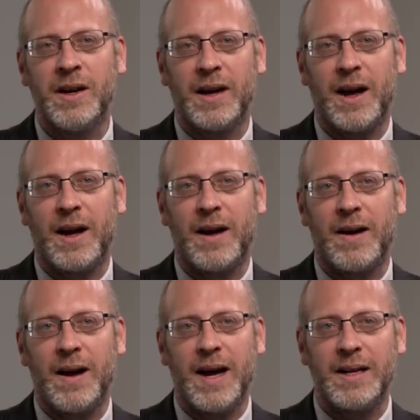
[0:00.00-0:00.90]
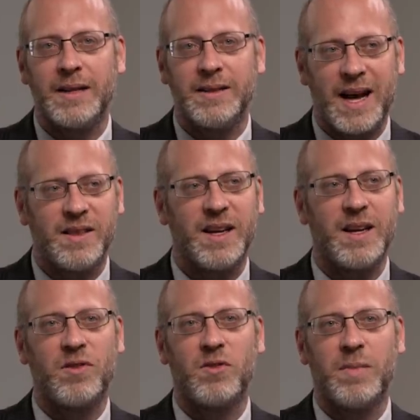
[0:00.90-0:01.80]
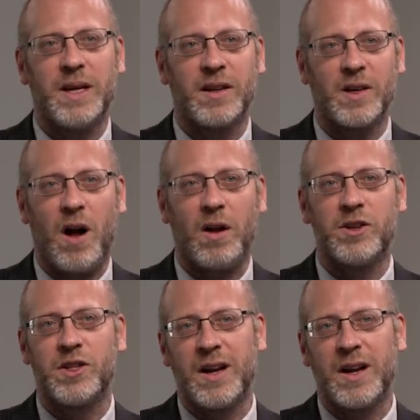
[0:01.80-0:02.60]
and that needs to be acknowledged.